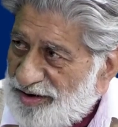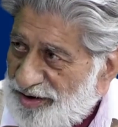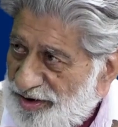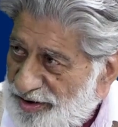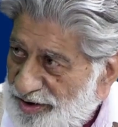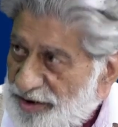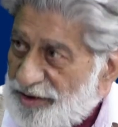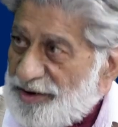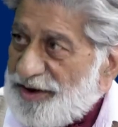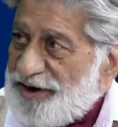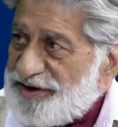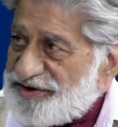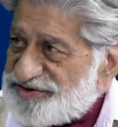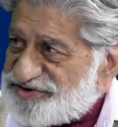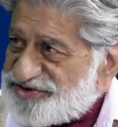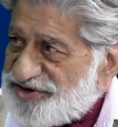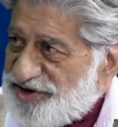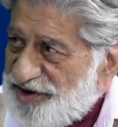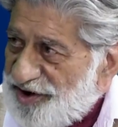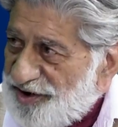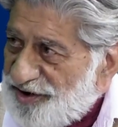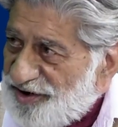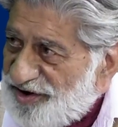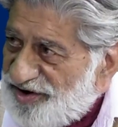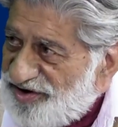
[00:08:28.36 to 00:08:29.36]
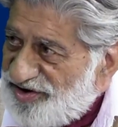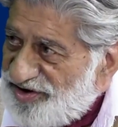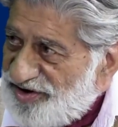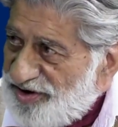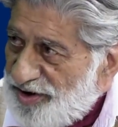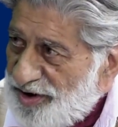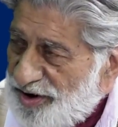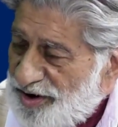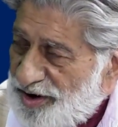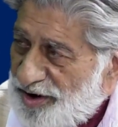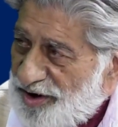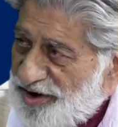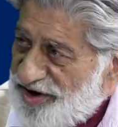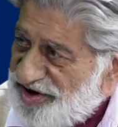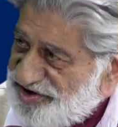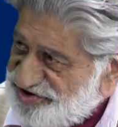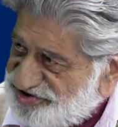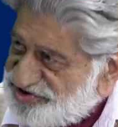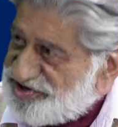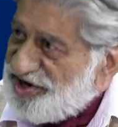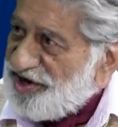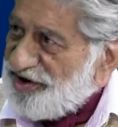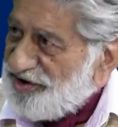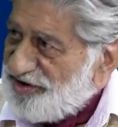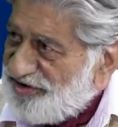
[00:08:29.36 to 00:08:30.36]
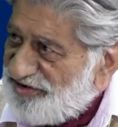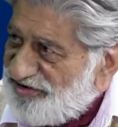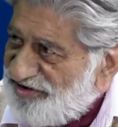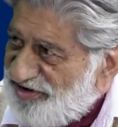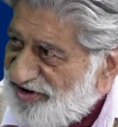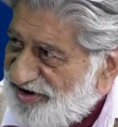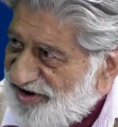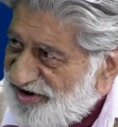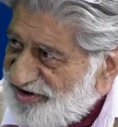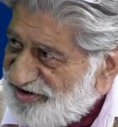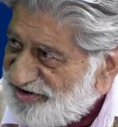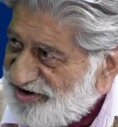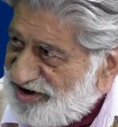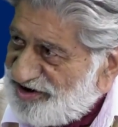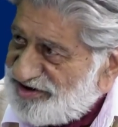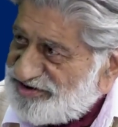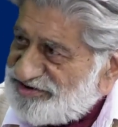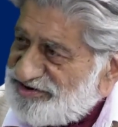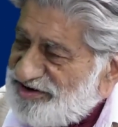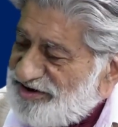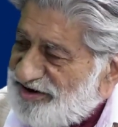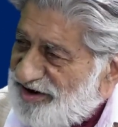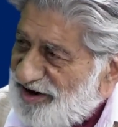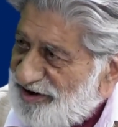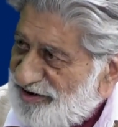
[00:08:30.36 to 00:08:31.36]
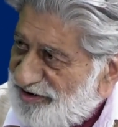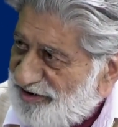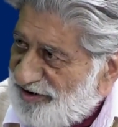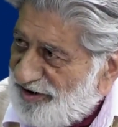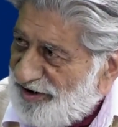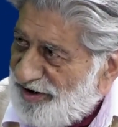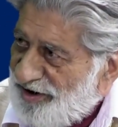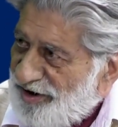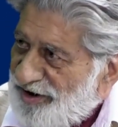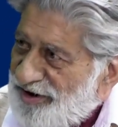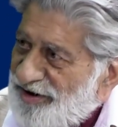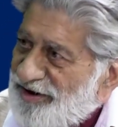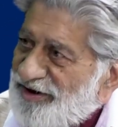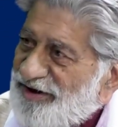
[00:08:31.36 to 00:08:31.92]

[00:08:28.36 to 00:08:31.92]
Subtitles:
England's king is king, and that is in Canada,